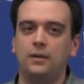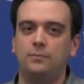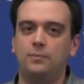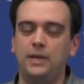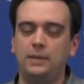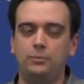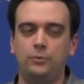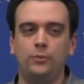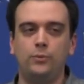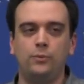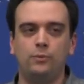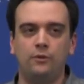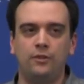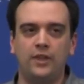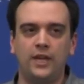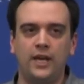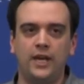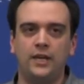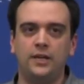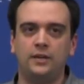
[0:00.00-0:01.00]
people will
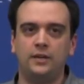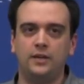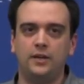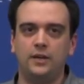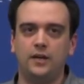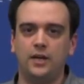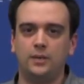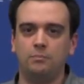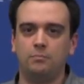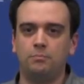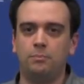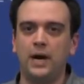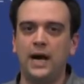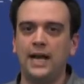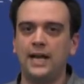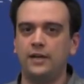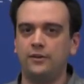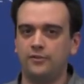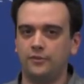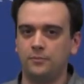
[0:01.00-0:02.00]
then
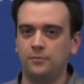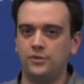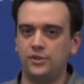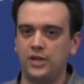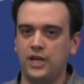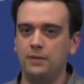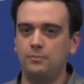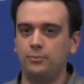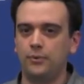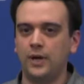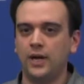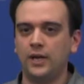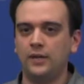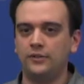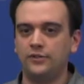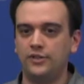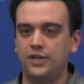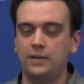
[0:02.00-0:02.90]
buy it from Shapeways.